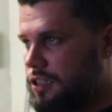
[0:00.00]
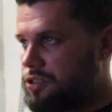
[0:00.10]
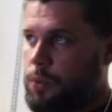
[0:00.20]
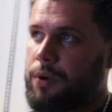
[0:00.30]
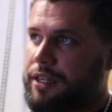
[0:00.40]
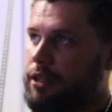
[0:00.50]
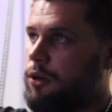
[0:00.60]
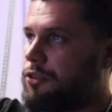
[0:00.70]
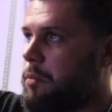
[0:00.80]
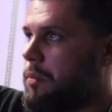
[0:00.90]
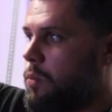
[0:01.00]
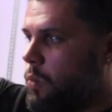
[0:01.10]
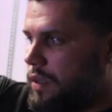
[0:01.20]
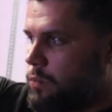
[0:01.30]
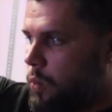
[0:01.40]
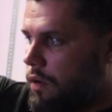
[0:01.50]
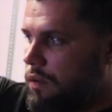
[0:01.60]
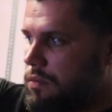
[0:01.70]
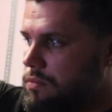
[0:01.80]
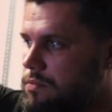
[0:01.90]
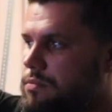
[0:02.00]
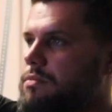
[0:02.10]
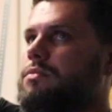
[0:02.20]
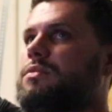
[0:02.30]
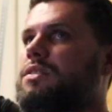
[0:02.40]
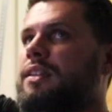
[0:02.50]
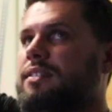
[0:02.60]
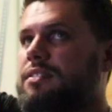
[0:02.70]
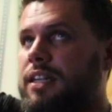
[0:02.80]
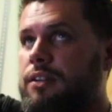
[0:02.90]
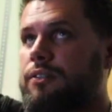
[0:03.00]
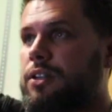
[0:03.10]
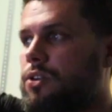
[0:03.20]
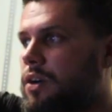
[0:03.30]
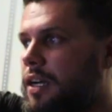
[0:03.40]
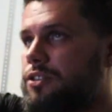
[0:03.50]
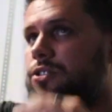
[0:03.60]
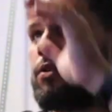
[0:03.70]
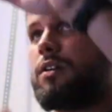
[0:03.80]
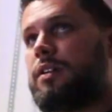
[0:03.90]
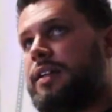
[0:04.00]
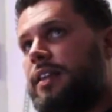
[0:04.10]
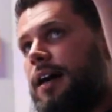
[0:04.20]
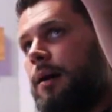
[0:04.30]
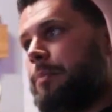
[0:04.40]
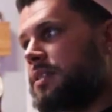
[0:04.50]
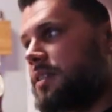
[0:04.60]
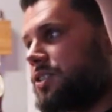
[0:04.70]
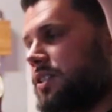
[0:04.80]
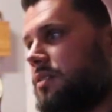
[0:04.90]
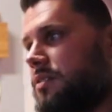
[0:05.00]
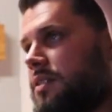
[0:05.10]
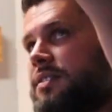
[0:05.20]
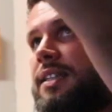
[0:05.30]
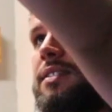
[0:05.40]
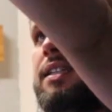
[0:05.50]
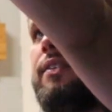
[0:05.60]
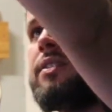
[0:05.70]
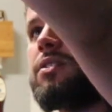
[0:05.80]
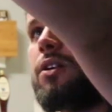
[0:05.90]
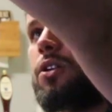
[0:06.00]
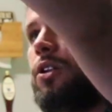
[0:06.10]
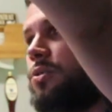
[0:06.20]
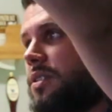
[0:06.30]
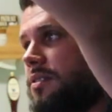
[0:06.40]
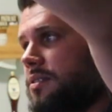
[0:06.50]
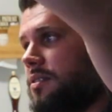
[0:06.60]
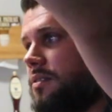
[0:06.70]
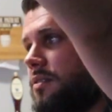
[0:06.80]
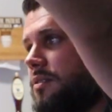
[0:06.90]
So we're going to go from one wall to the center of the garage door in the up position, because that's going to give us our closest